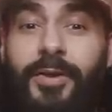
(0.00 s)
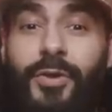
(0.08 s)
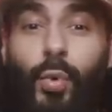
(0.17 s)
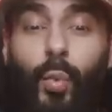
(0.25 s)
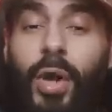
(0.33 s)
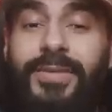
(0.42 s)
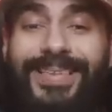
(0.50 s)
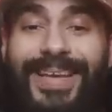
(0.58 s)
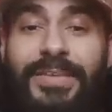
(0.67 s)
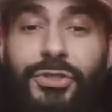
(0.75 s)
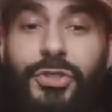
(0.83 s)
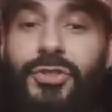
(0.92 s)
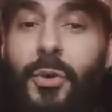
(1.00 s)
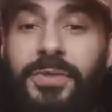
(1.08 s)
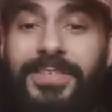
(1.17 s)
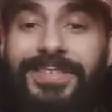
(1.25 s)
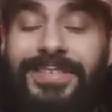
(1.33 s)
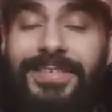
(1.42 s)
You know, one day she's going
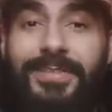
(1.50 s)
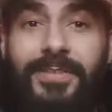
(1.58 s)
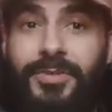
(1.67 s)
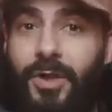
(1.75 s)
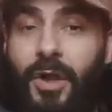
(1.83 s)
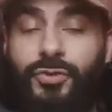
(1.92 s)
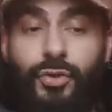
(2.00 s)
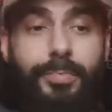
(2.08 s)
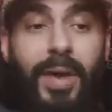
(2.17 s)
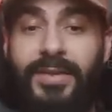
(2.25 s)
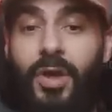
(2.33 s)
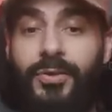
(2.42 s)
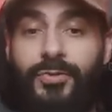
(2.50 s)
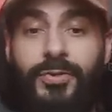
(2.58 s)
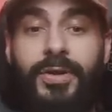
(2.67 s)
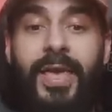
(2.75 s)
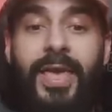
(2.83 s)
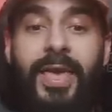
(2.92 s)
to see the doctor, my
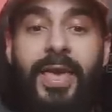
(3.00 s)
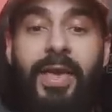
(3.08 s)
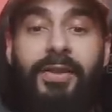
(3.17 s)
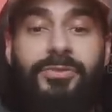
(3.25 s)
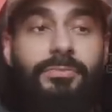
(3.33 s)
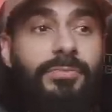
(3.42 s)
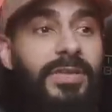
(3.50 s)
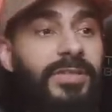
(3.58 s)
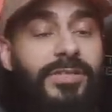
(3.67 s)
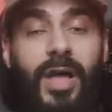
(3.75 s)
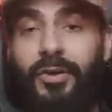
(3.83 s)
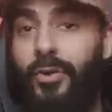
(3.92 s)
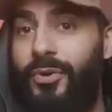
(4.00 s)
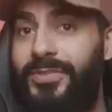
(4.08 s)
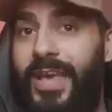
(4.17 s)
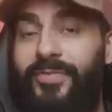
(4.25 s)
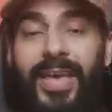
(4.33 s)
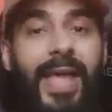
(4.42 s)
doctor, and he's not going
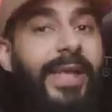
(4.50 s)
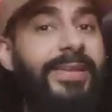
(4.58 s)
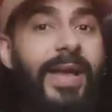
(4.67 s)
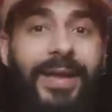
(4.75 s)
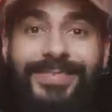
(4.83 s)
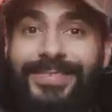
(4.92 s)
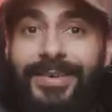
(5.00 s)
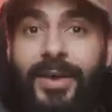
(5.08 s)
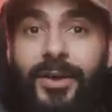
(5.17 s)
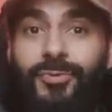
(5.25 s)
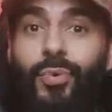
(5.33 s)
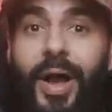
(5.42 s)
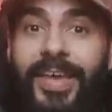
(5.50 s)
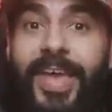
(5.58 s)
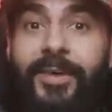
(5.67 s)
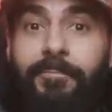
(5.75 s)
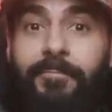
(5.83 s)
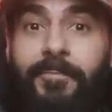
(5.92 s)
to have any idea who I
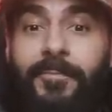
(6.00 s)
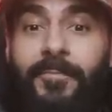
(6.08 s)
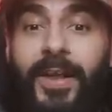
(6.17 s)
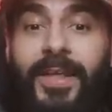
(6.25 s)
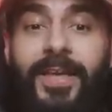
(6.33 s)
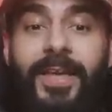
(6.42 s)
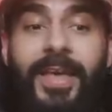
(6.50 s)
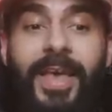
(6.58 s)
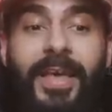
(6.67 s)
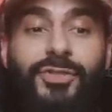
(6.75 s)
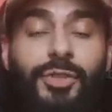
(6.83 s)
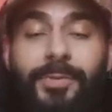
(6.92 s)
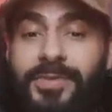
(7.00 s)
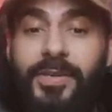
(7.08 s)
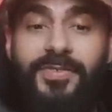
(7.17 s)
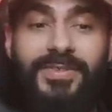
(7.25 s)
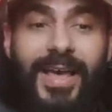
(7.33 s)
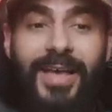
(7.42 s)
am, right? And she
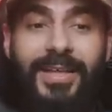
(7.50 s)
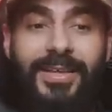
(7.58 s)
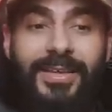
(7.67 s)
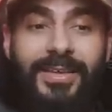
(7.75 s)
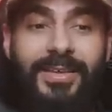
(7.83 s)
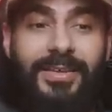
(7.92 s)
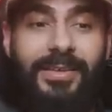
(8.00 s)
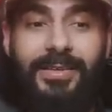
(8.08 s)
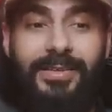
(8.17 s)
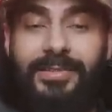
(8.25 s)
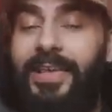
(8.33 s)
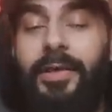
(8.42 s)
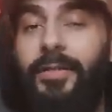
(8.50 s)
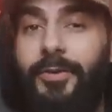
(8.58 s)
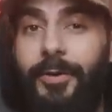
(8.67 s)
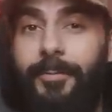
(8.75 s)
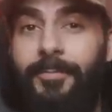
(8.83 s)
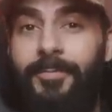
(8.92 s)
believes that it'll kill
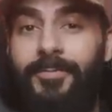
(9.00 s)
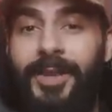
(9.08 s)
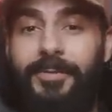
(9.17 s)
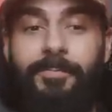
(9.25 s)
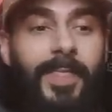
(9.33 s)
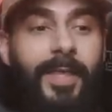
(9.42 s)
her, right?